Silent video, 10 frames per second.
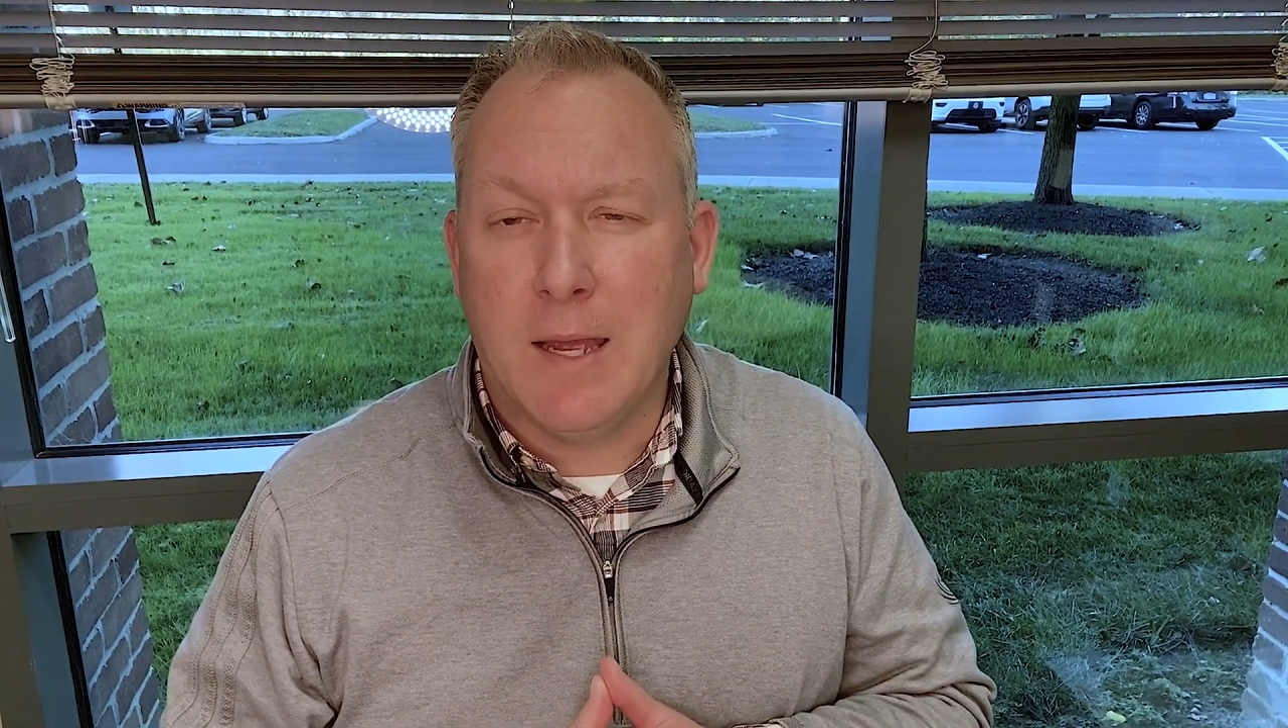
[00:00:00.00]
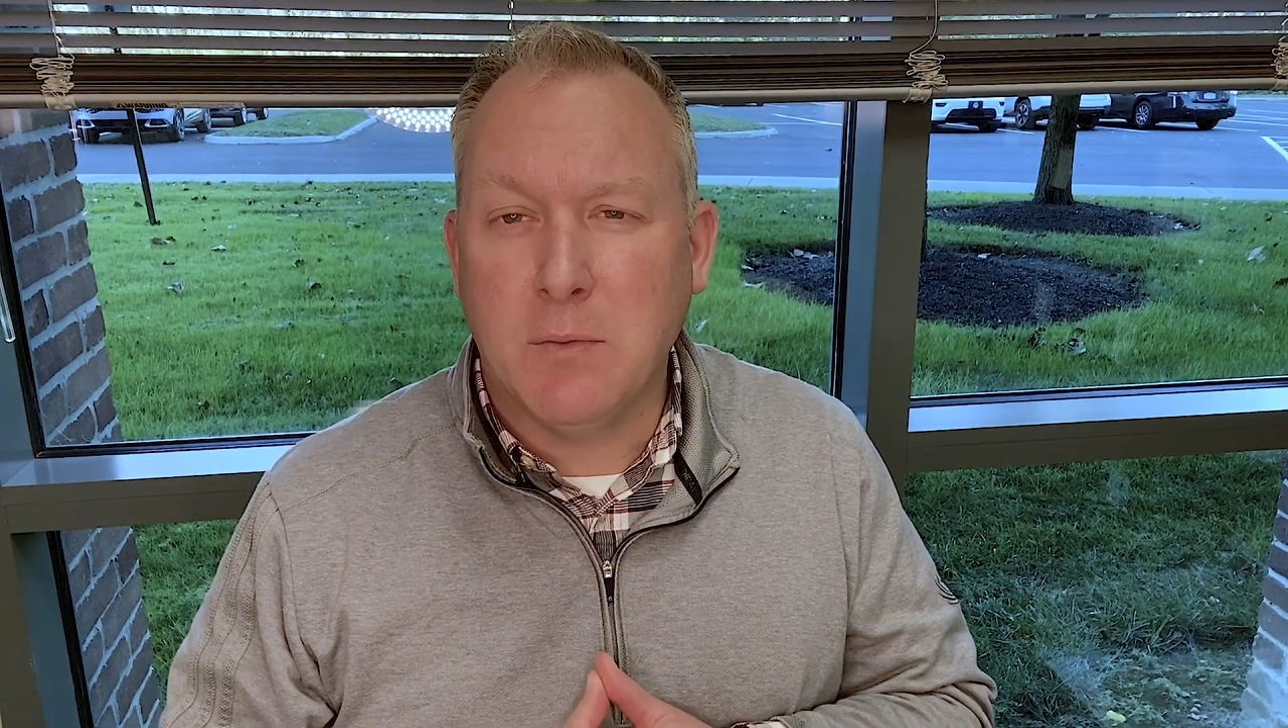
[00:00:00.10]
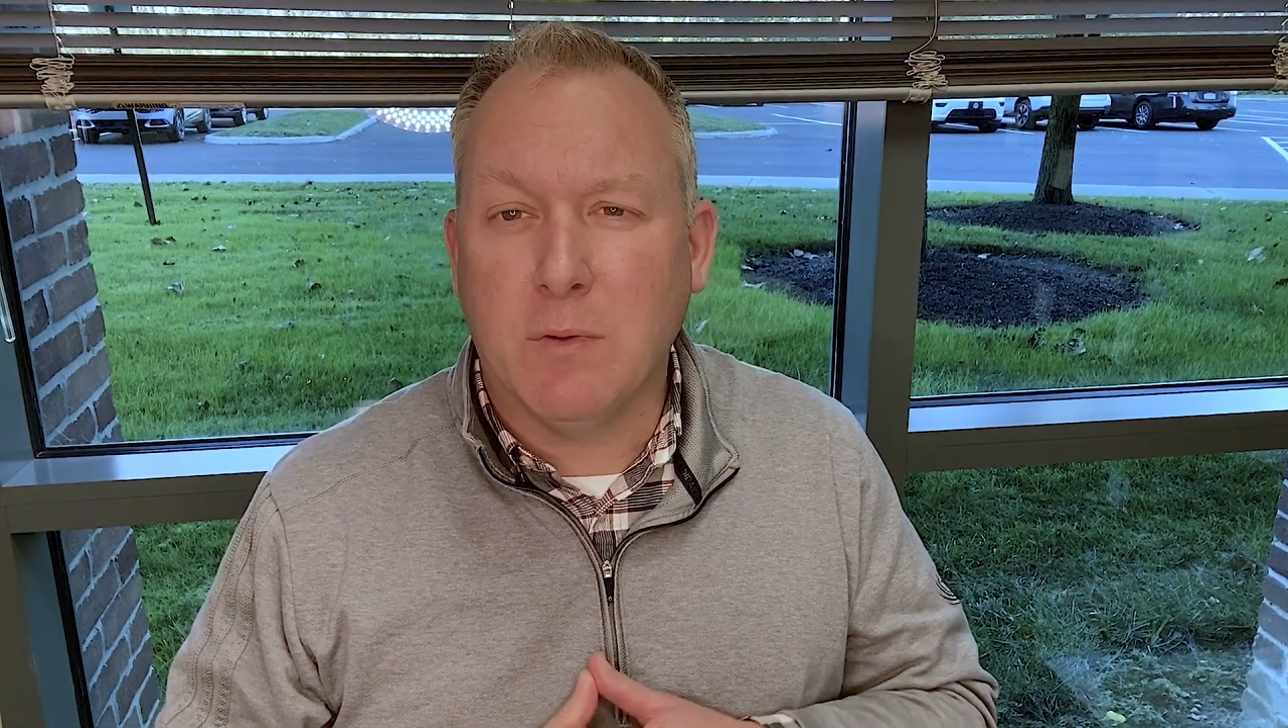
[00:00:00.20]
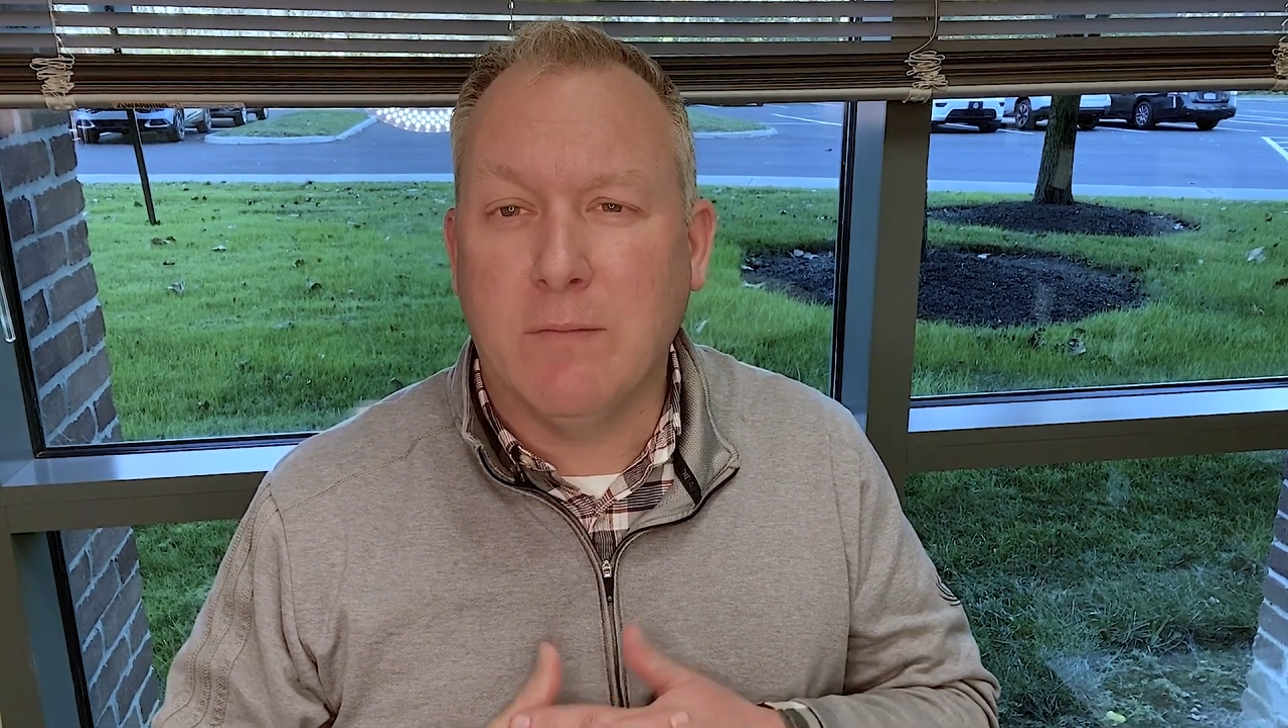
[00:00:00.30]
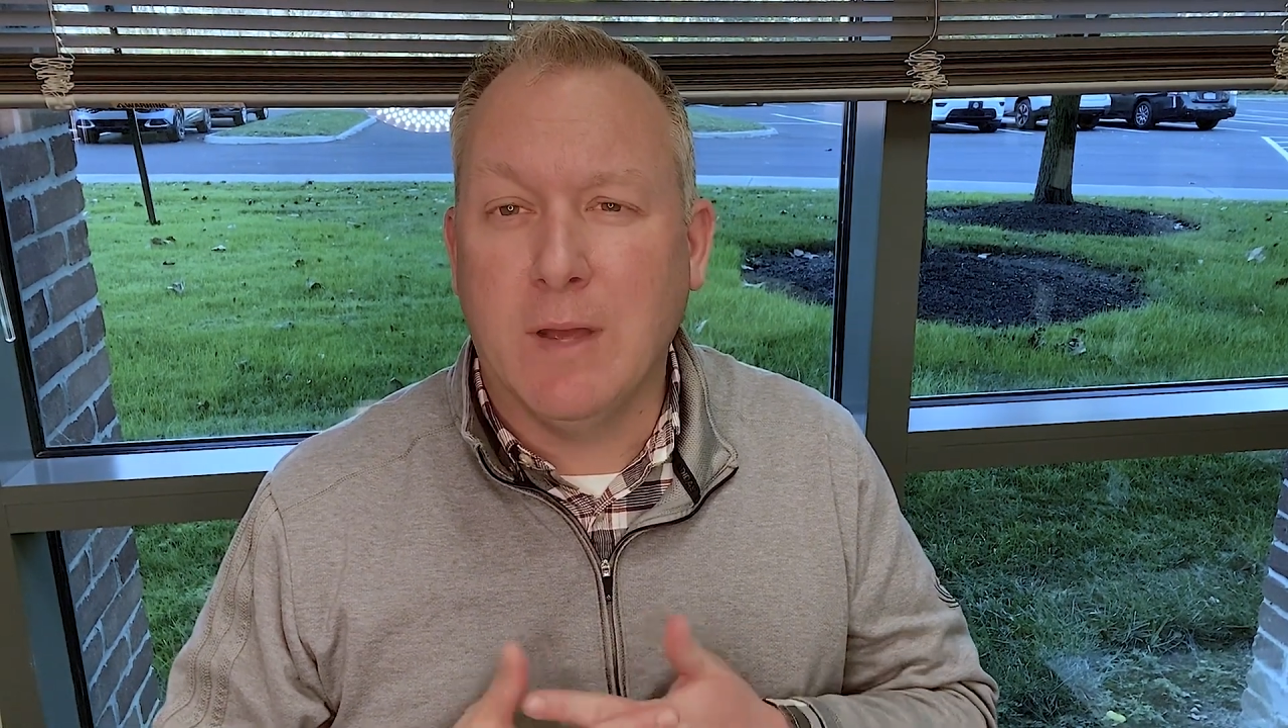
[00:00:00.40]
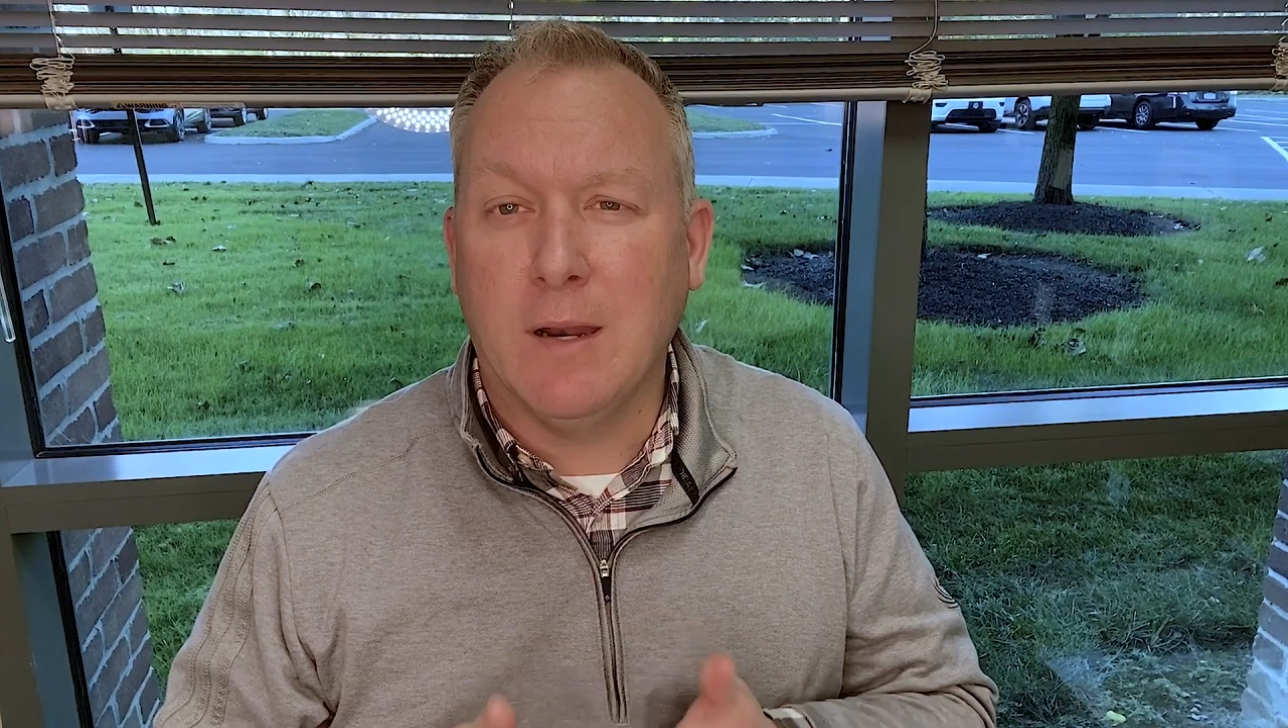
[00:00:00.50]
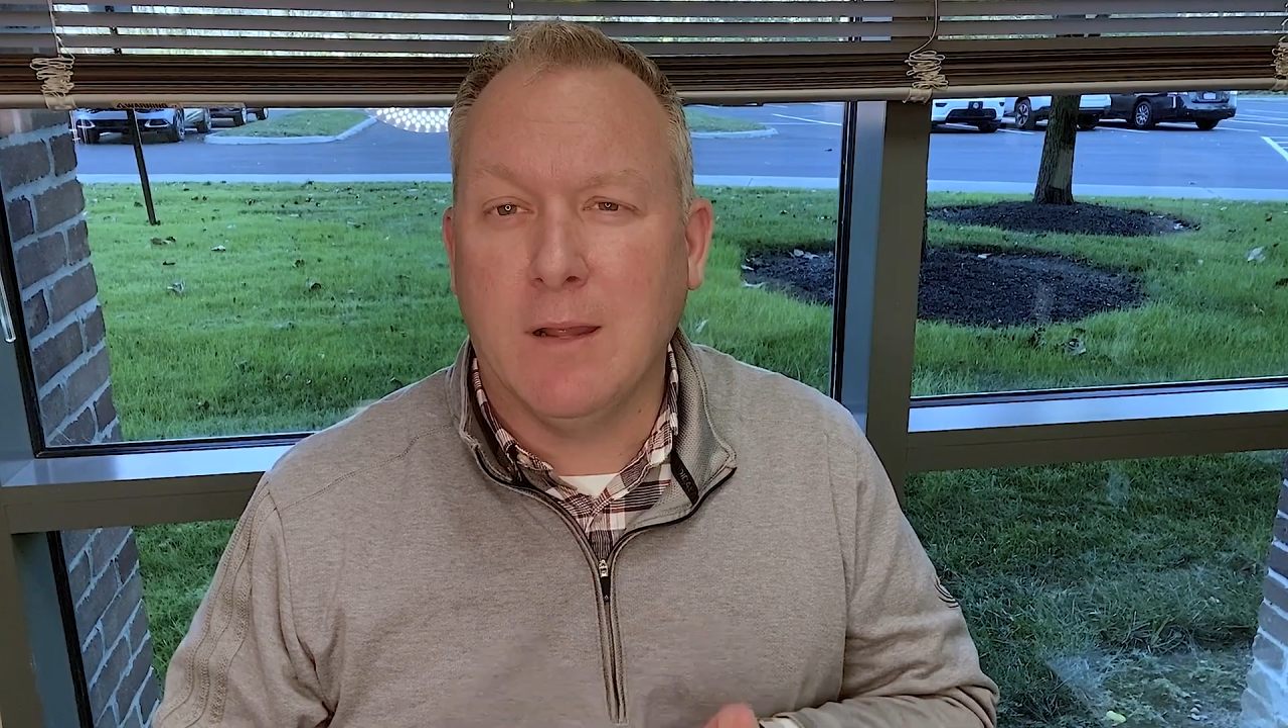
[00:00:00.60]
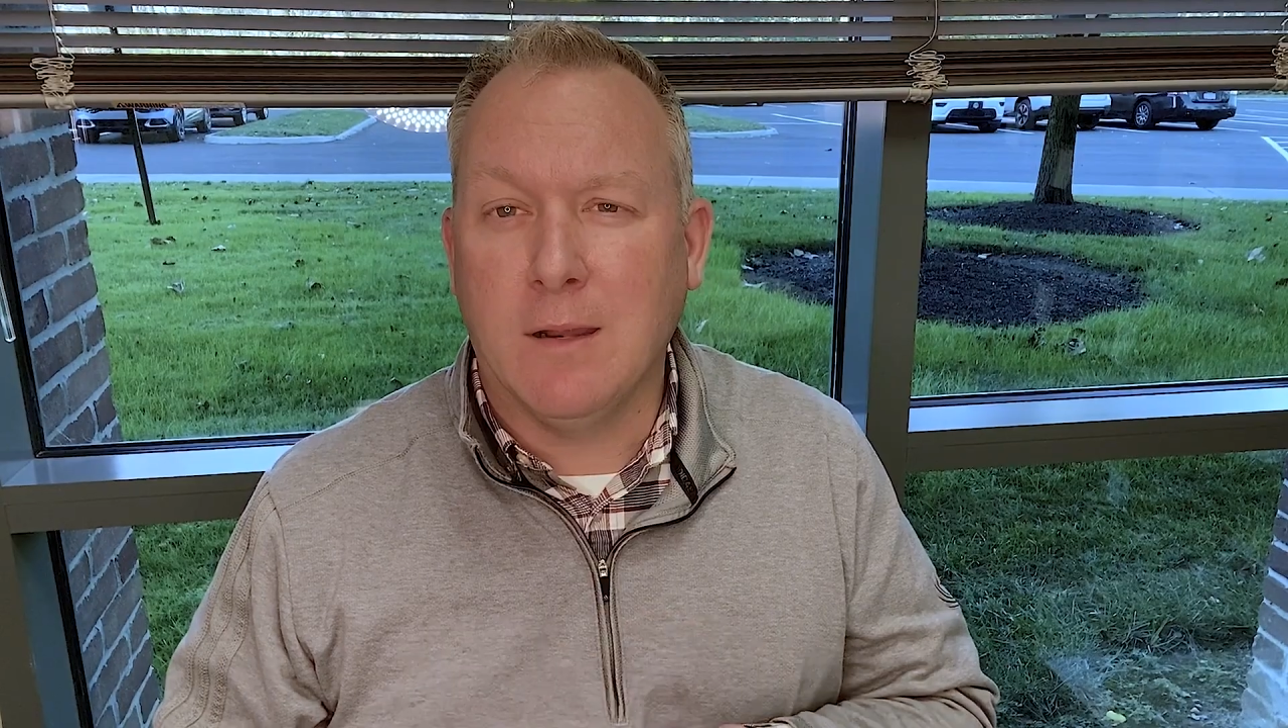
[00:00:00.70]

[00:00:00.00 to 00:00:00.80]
annual event